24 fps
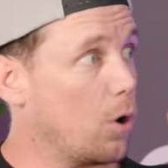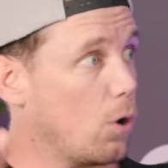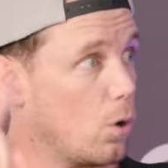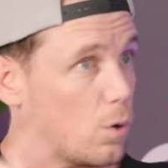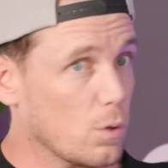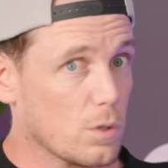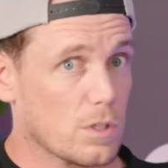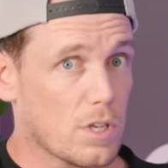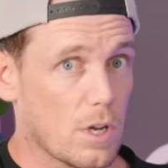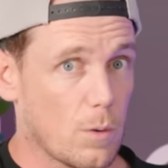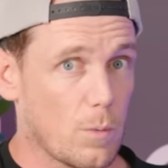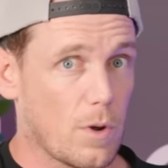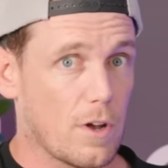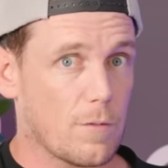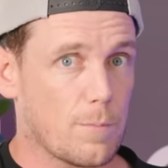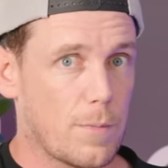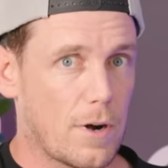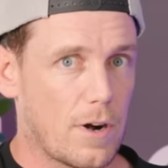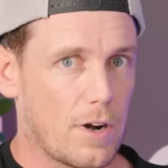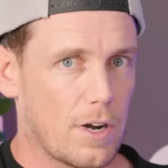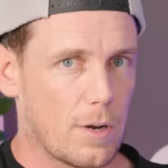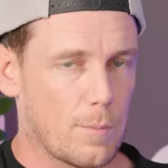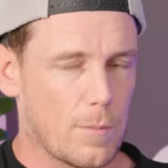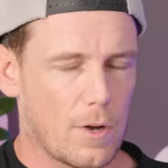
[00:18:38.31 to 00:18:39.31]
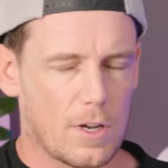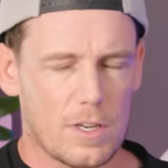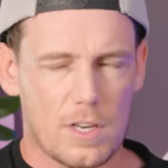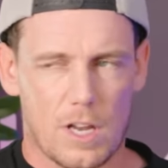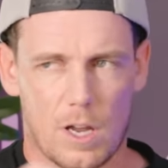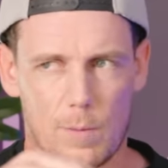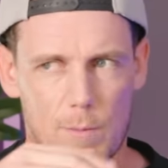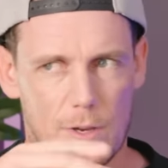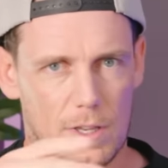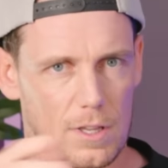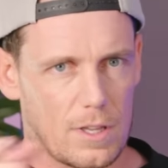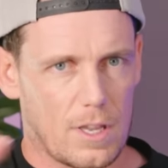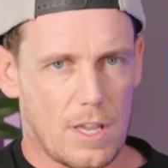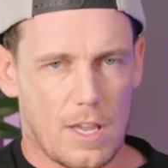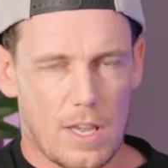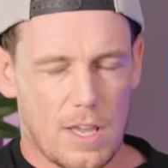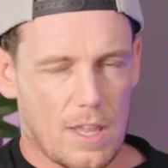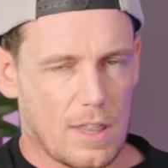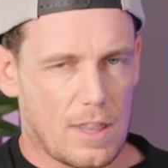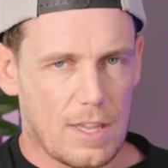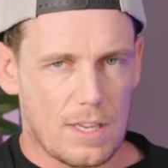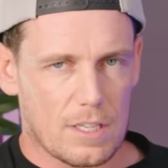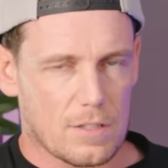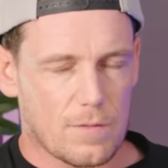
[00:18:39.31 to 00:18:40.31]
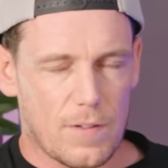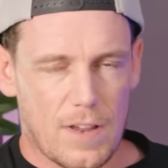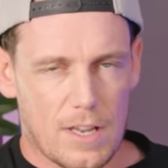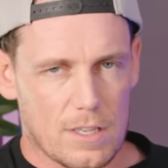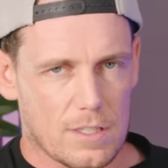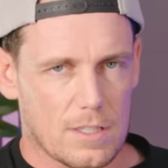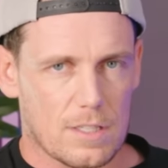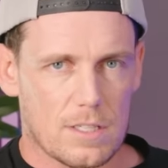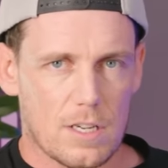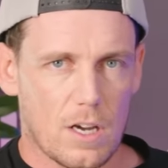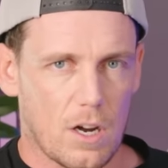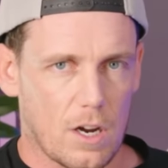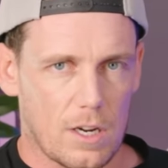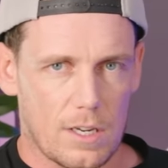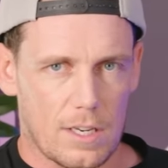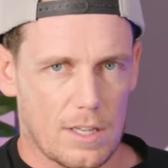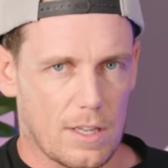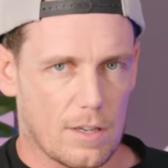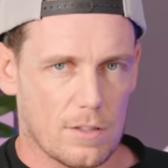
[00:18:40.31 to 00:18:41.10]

Also worth bearing in mind, I mean, these fans are tiny,